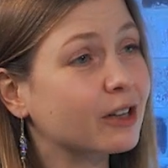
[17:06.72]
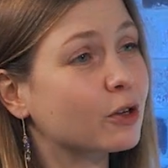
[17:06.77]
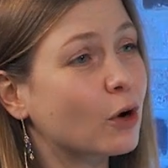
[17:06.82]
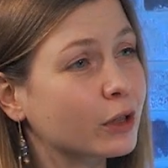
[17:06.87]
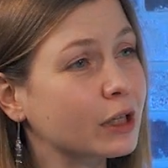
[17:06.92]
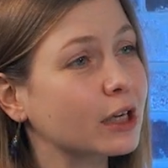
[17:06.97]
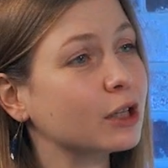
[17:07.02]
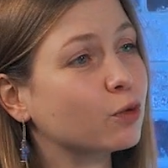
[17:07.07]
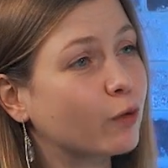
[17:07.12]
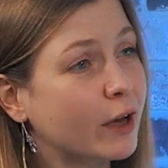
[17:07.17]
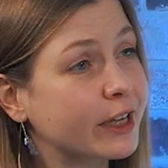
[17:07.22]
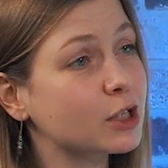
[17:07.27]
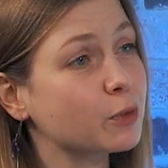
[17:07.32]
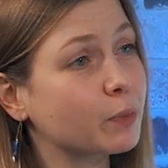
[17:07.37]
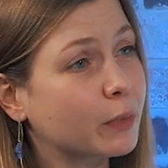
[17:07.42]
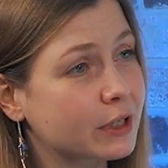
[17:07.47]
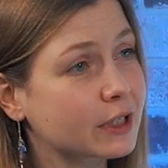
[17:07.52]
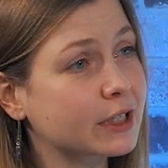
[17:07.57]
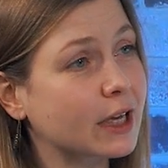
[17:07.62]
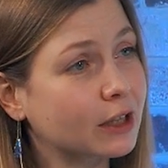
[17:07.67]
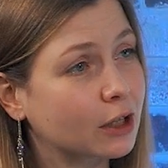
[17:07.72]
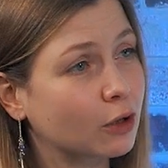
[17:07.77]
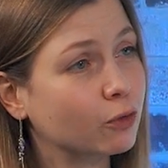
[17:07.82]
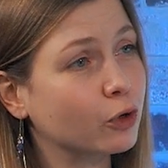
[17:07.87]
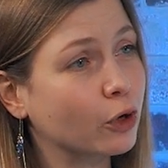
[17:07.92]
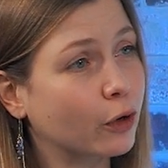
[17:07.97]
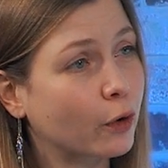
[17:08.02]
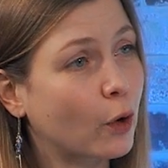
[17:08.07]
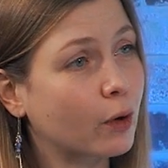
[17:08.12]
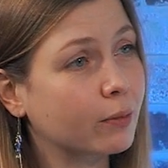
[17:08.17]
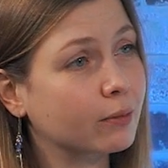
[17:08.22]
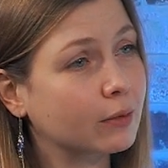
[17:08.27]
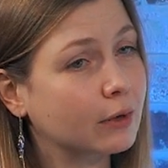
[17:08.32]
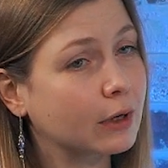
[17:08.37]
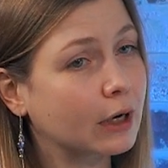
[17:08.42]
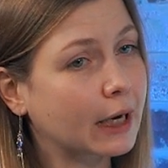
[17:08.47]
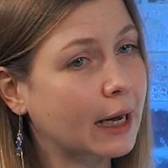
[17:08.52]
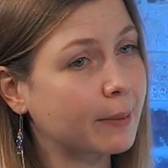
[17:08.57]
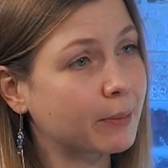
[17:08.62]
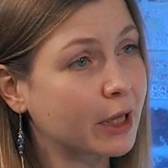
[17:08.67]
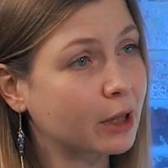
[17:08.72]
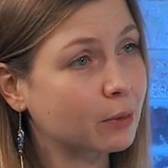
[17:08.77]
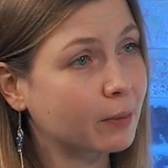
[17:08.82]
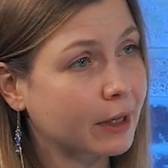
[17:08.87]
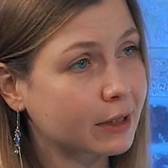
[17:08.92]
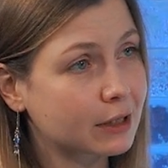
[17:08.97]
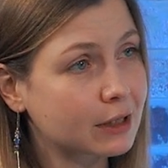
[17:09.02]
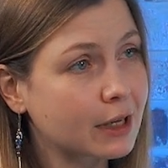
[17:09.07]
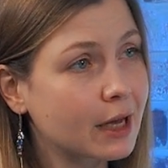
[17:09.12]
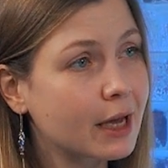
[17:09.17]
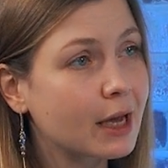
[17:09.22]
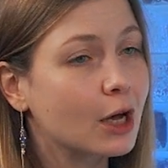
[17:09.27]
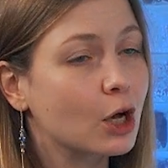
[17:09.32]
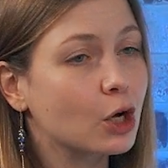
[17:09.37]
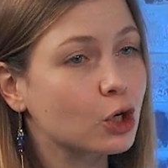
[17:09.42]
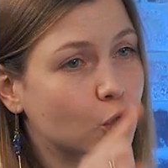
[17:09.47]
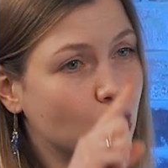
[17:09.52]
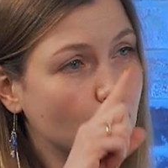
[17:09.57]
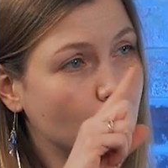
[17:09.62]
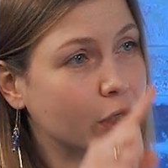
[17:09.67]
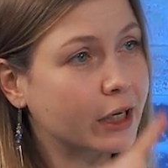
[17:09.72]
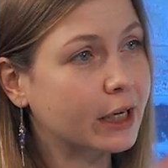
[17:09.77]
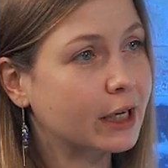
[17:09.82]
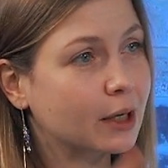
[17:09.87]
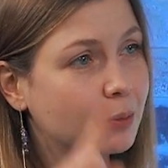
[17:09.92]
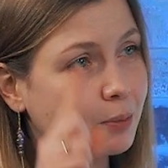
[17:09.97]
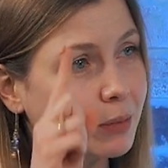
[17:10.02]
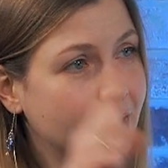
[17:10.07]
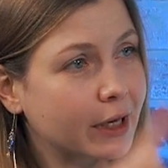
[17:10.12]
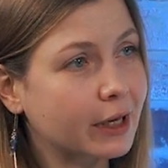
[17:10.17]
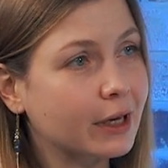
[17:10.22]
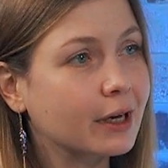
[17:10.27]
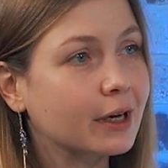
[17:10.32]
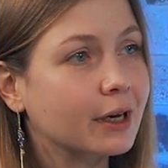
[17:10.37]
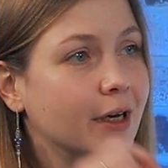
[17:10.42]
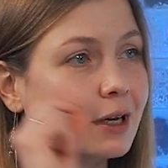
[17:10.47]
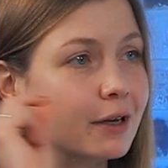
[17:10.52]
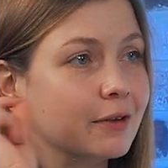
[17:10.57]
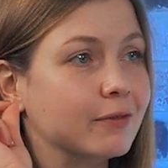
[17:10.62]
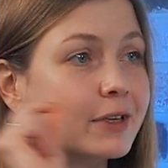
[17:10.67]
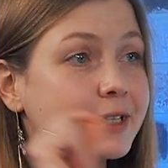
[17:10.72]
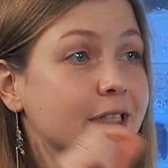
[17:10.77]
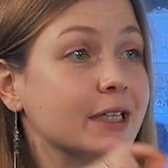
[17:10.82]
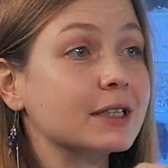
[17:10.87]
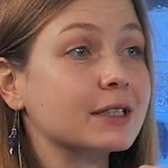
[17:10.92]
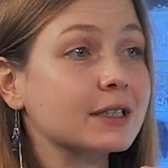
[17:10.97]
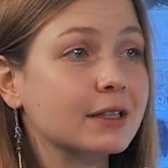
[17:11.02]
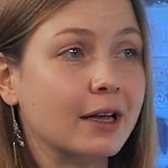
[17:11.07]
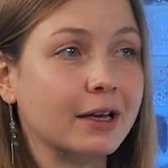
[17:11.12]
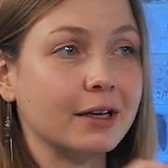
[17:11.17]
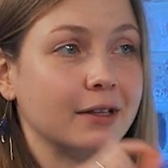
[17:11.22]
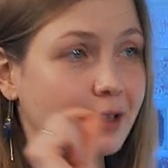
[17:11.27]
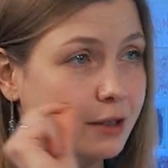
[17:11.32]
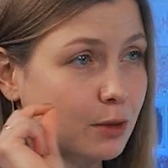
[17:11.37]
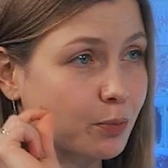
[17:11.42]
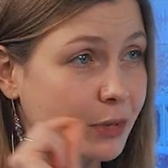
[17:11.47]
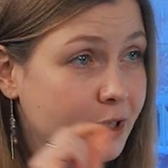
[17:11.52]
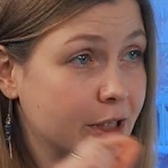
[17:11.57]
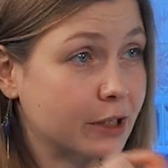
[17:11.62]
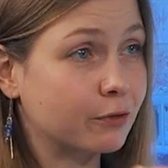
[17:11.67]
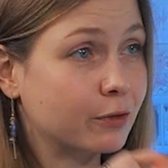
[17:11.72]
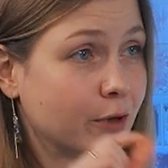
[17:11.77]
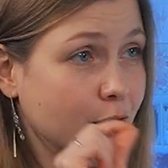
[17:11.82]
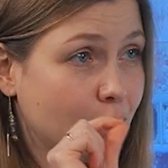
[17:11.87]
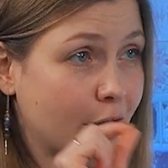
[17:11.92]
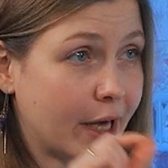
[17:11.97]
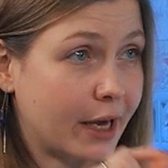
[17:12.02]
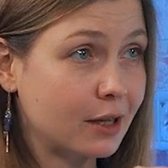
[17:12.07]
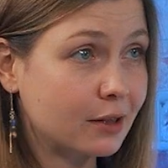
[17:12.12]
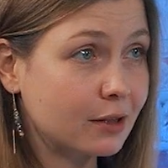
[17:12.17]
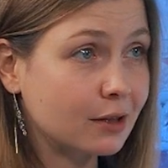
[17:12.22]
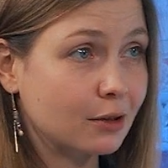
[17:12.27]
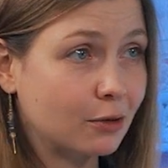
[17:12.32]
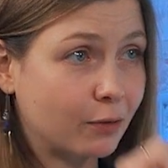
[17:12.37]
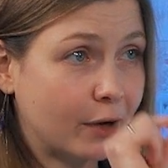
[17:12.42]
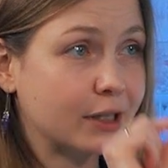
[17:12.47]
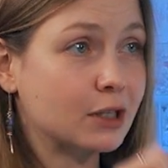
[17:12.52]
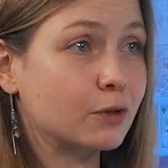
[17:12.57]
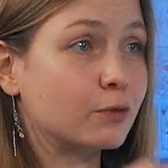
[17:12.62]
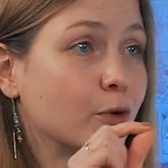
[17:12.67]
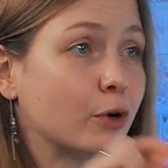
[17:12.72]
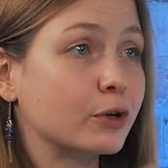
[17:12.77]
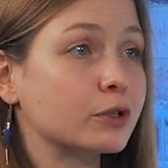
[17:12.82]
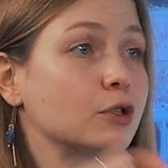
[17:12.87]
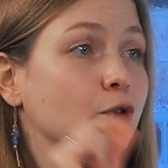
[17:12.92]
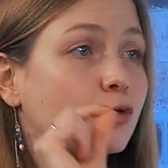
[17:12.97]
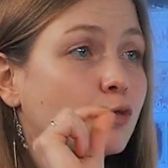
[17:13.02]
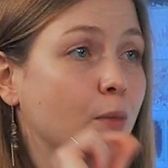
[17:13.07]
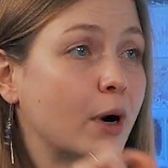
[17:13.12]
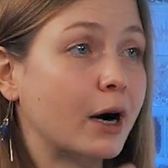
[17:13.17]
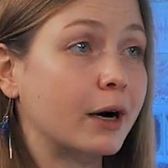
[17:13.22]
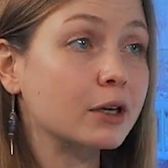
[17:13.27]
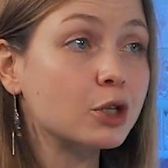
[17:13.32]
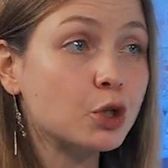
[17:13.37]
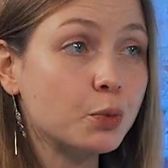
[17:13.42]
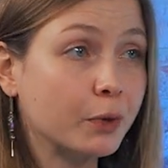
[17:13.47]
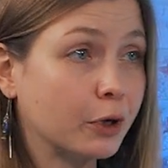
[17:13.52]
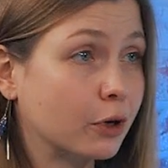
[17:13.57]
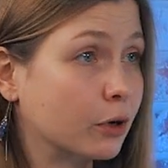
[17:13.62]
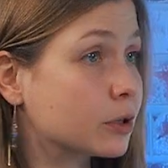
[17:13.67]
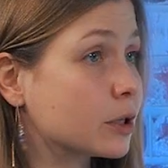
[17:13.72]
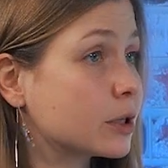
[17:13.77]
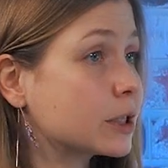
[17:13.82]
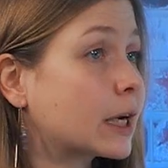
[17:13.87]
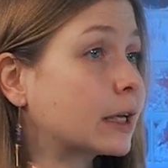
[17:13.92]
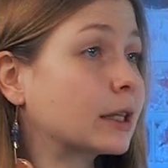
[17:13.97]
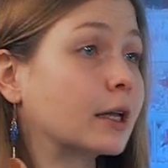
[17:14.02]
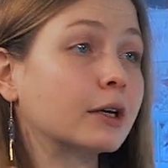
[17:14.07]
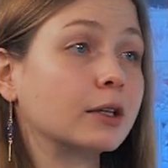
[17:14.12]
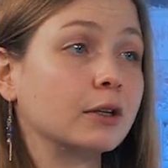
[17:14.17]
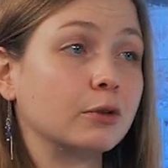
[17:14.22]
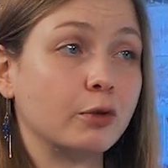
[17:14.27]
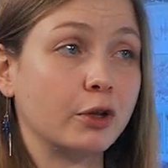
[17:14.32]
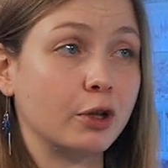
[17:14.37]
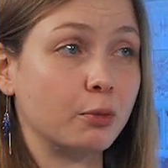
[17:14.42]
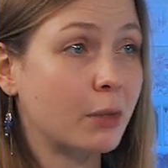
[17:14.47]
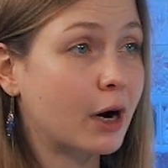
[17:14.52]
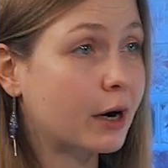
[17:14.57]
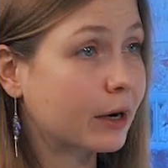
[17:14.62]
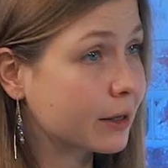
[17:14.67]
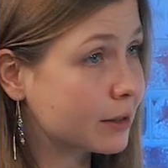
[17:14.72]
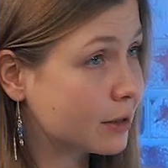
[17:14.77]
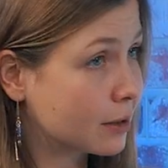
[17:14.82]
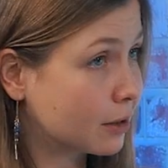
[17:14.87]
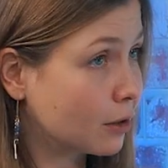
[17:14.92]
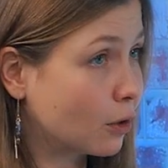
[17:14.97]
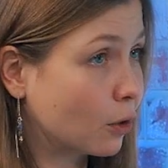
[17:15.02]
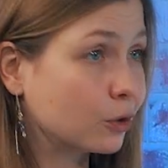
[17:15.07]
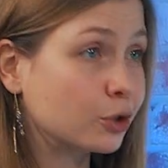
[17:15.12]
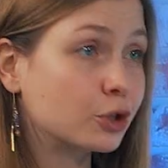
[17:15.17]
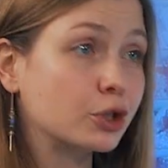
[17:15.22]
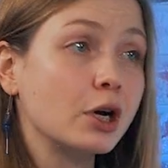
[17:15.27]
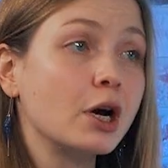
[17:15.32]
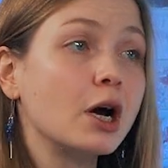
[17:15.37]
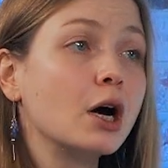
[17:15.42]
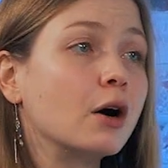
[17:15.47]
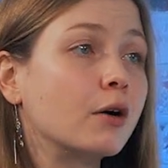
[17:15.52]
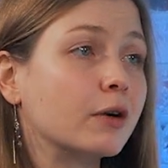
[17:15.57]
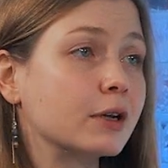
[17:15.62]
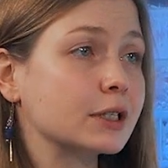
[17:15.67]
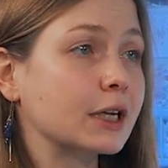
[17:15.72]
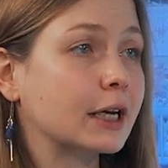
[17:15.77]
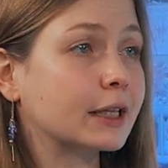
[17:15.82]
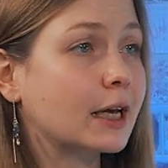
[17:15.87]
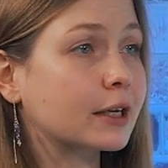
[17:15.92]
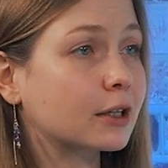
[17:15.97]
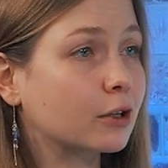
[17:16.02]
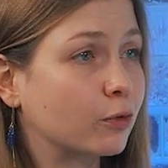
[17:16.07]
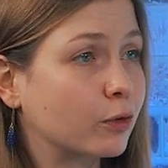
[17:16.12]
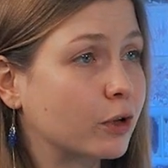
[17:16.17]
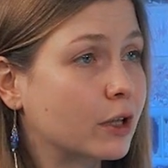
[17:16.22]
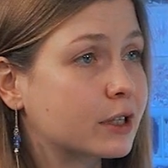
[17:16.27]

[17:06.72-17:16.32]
only 20% of your commitments should really be, this is like the specific date, 21st of March, because it's connected with the marketing launch or it's connected with